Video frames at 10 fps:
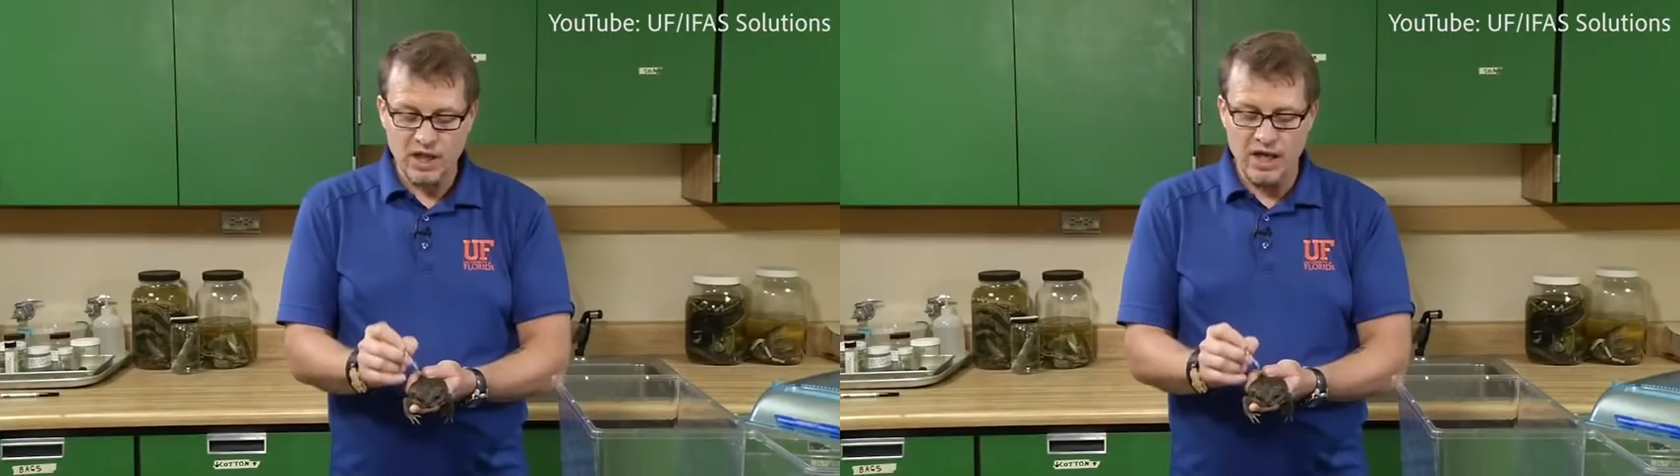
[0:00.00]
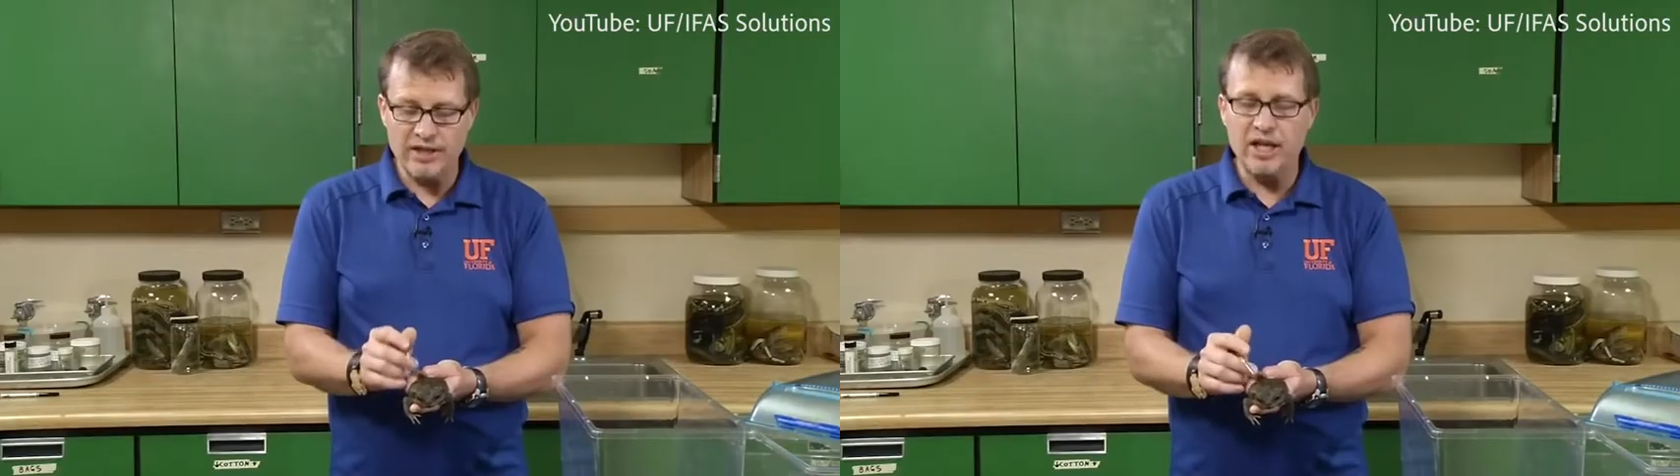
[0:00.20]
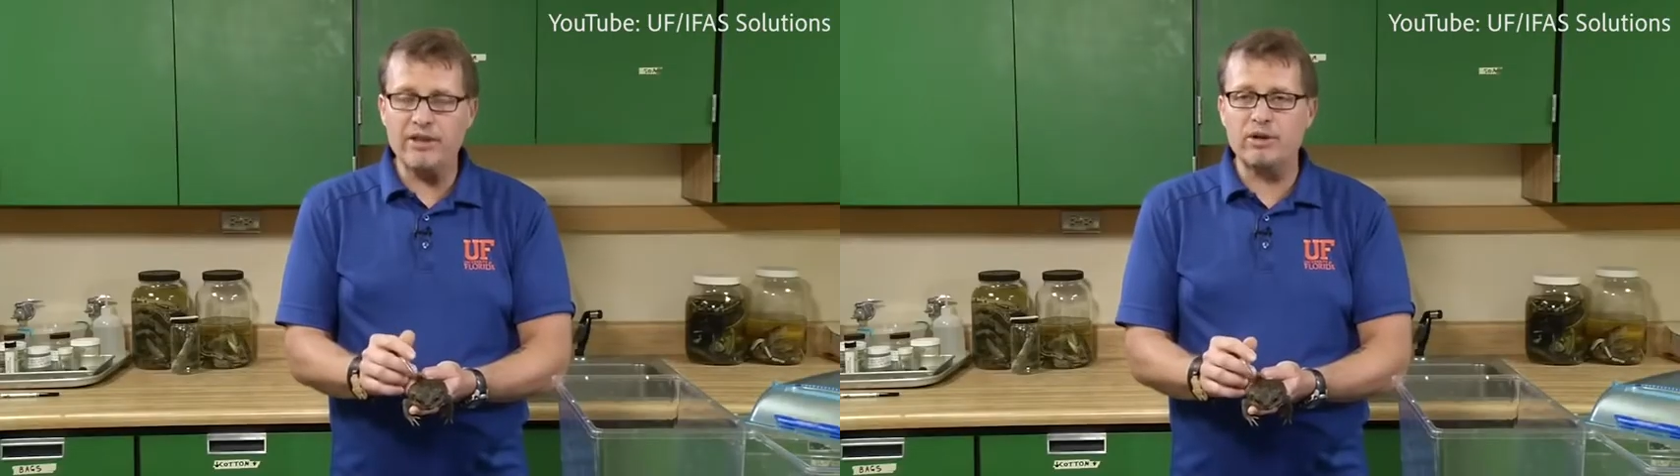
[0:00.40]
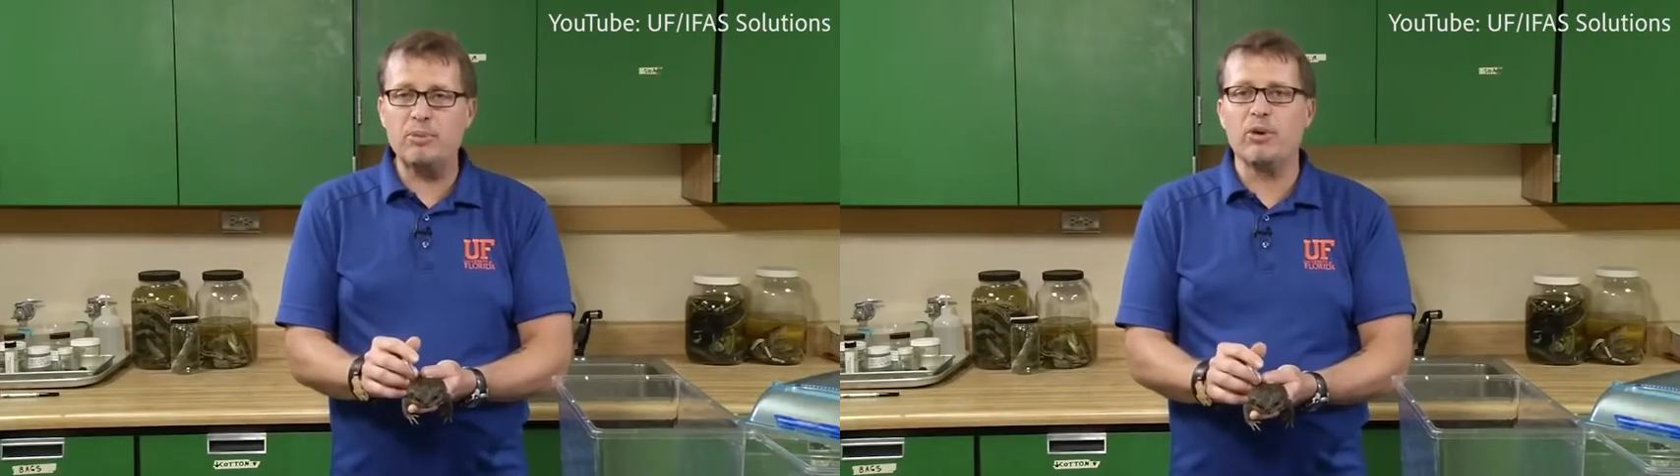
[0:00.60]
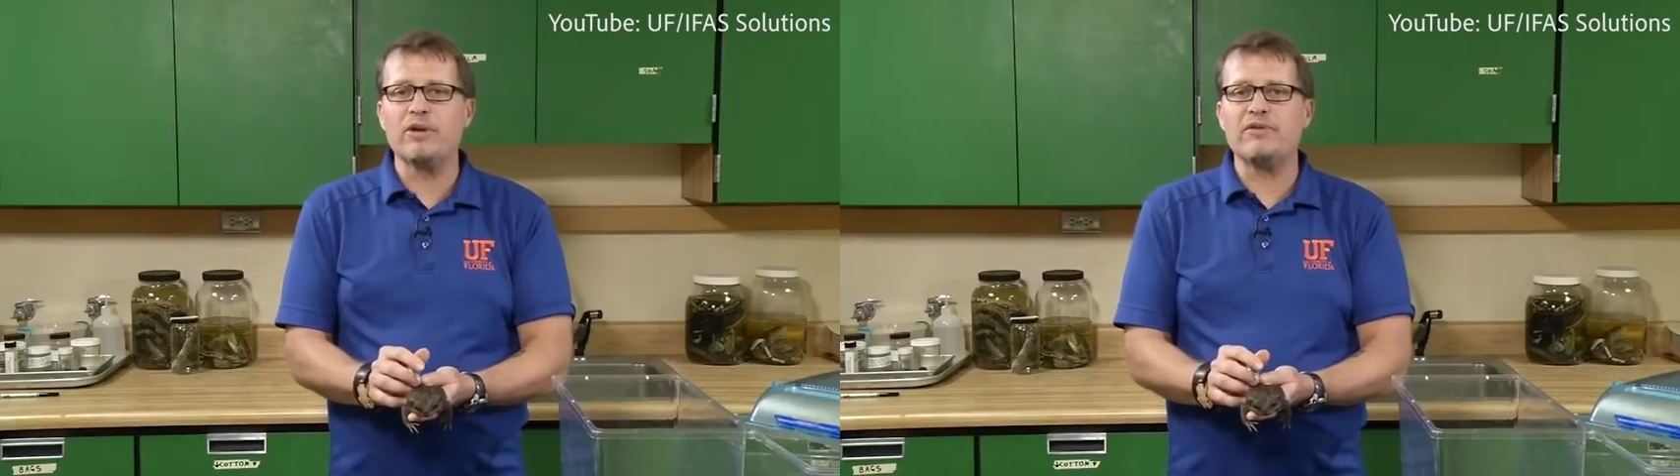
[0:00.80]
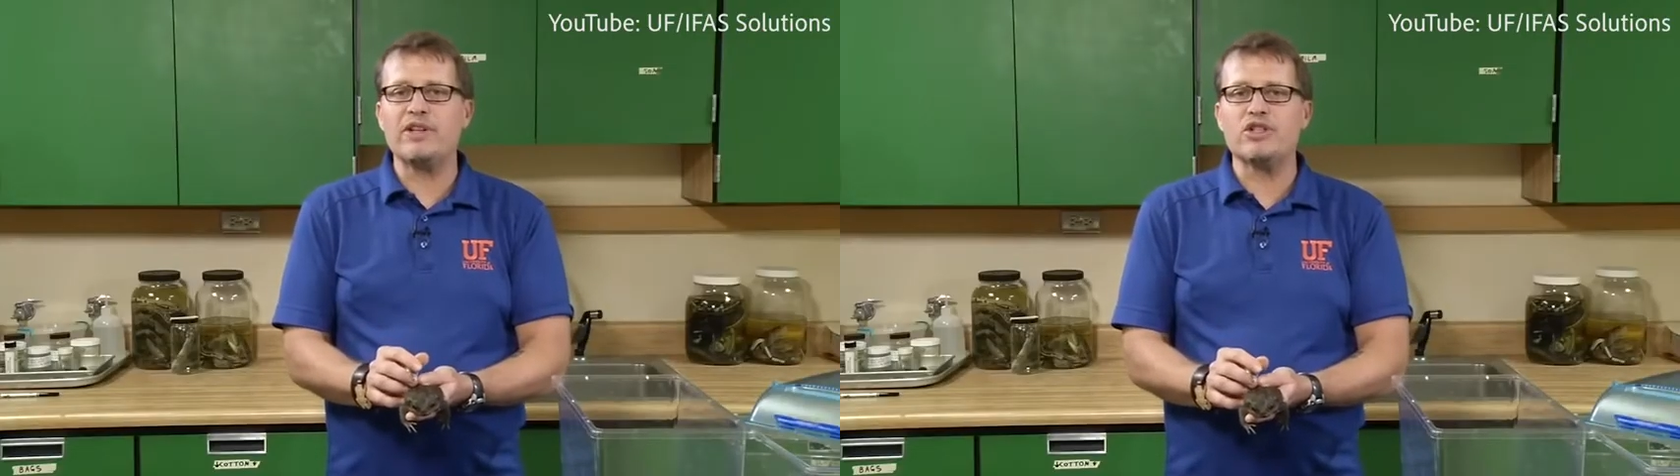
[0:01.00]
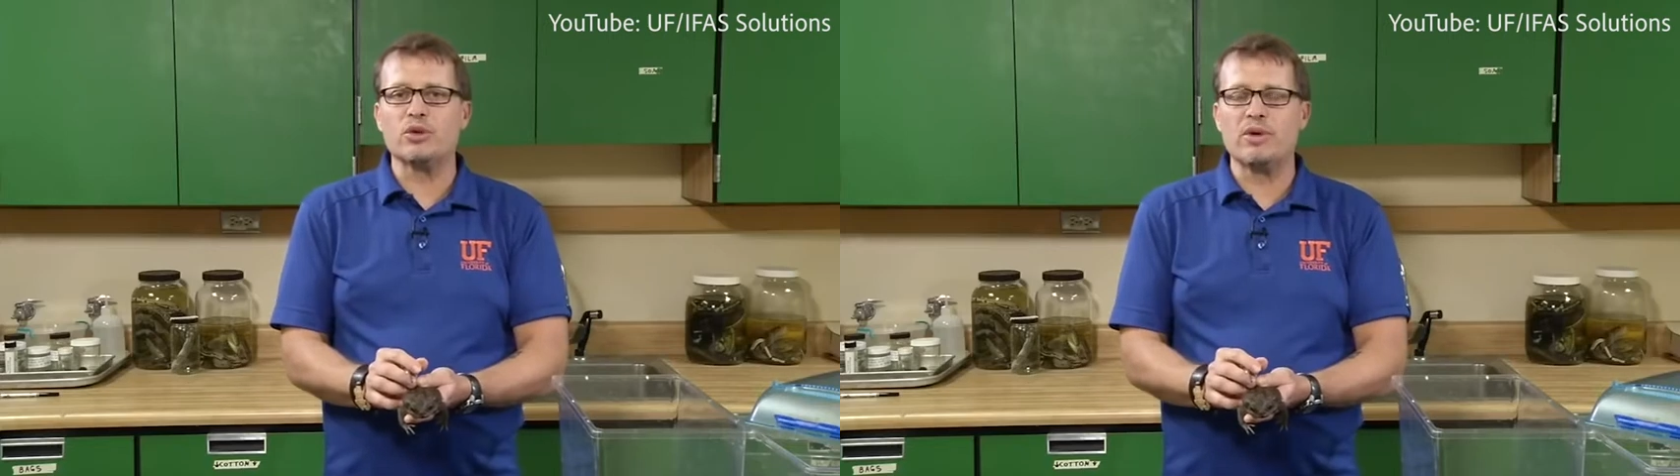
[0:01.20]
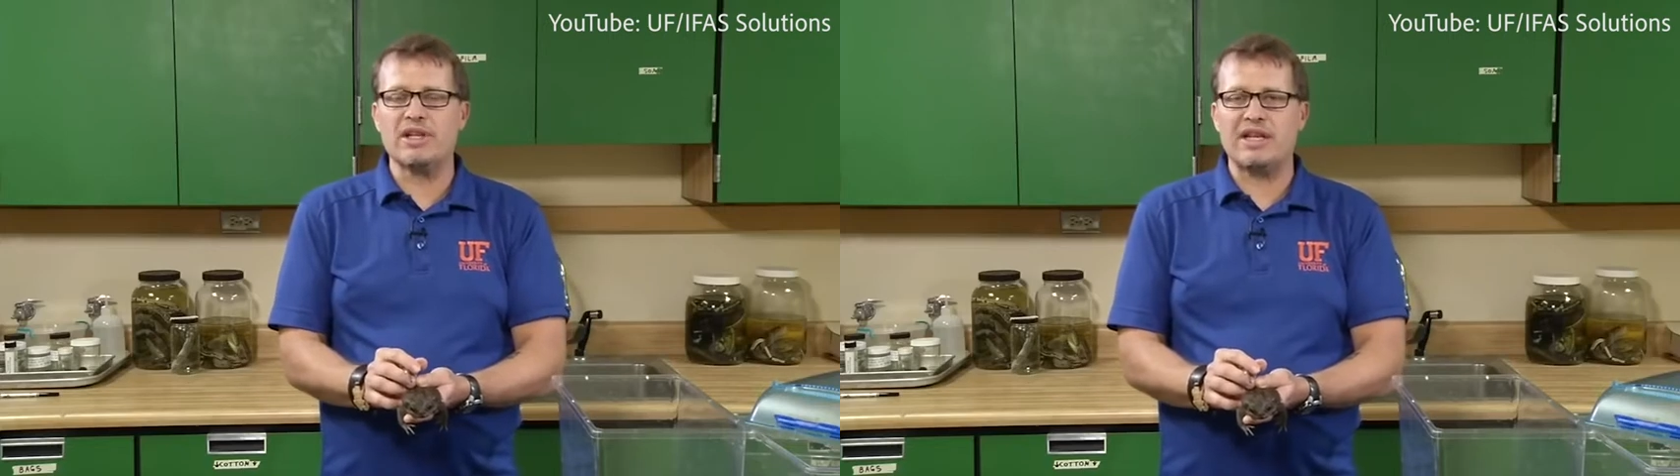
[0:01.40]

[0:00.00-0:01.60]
Another important feature with a